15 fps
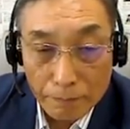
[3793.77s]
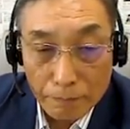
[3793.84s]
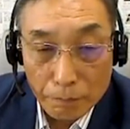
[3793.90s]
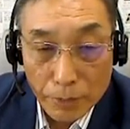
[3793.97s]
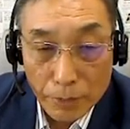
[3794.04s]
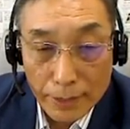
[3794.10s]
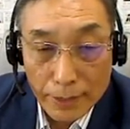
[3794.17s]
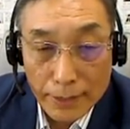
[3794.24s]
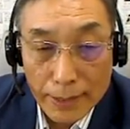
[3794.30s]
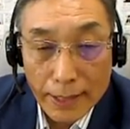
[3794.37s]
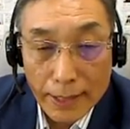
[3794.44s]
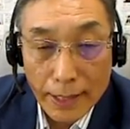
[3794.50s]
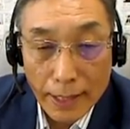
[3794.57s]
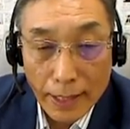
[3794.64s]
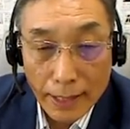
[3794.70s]
that's the
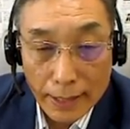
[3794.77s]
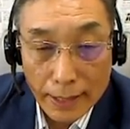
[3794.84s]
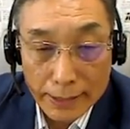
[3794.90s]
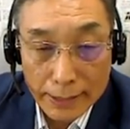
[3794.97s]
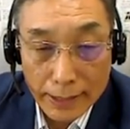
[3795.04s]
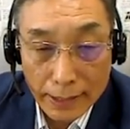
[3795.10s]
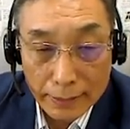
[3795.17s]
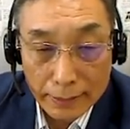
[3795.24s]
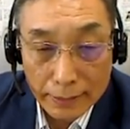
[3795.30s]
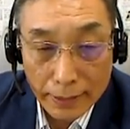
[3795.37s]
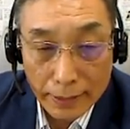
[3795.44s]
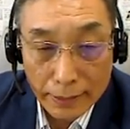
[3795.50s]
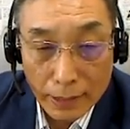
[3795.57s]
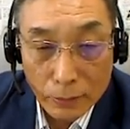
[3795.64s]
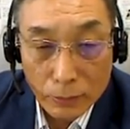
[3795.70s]
most significant
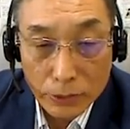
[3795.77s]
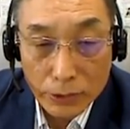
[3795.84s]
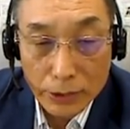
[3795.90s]
part of